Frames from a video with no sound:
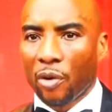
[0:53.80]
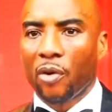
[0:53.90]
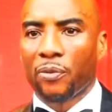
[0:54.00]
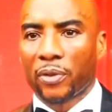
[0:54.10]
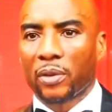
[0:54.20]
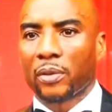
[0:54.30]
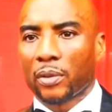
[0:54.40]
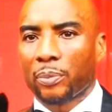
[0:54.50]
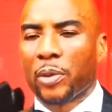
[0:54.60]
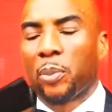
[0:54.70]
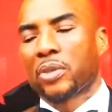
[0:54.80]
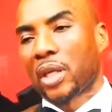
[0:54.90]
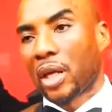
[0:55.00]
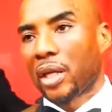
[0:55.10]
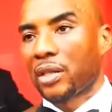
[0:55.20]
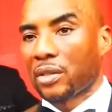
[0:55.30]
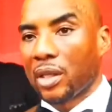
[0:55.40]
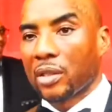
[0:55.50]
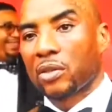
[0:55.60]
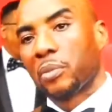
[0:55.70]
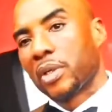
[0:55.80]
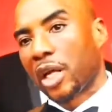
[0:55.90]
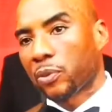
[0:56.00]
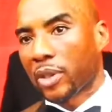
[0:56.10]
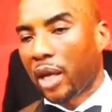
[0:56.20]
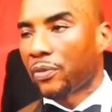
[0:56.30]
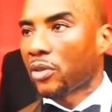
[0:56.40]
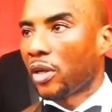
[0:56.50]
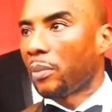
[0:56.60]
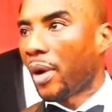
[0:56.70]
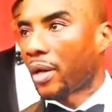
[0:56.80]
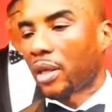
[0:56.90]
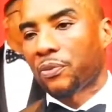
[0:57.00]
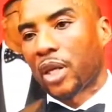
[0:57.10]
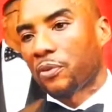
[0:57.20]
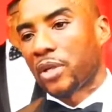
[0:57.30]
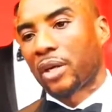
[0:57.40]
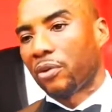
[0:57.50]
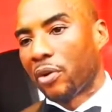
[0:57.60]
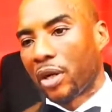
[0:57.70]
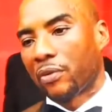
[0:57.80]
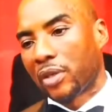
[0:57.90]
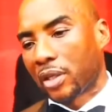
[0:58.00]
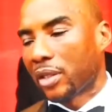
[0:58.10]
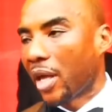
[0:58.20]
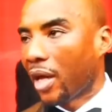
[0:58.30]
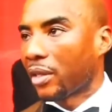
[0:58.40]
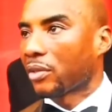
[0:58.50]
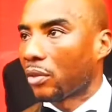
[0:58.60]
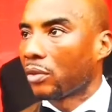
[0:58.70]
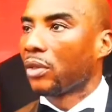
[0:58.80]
growth, and people saying they see it. So to me, that's what life is all about, because I feel like if you're not growing every day, you're dying. So